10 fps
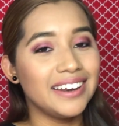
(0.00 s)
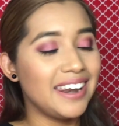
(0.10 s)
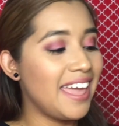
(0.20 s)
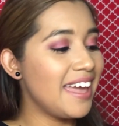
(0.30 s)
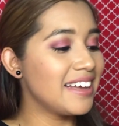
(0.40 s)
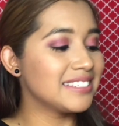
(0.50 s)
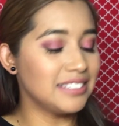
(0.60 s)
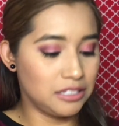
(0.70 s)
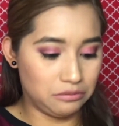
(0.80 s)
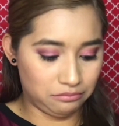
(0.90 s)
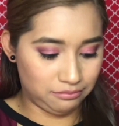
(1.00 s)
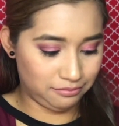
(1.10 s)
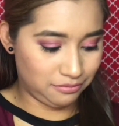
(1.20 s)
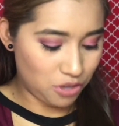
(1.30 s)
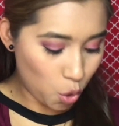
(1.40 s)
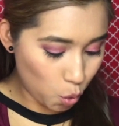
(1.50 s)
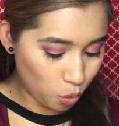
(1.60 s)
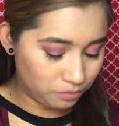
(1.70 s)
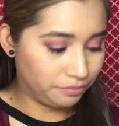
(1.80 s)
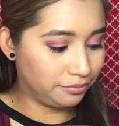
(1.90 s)
Next,
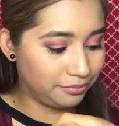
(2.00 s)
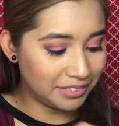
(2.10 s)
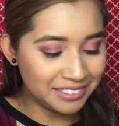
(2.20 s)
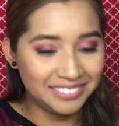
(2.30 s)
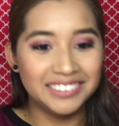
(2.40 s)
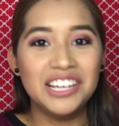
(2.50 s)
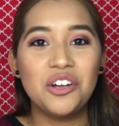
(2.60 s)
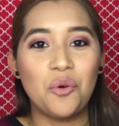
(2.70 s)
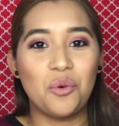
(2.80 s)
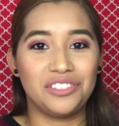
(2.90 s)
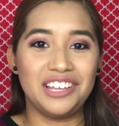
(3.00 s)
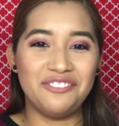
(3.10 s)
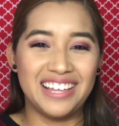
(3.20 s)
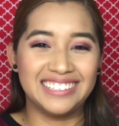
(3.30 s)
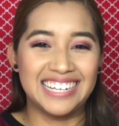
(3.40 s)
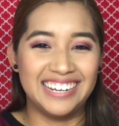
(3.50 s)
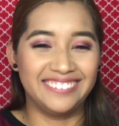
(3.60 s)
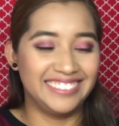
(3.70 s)
ooh, well that felt.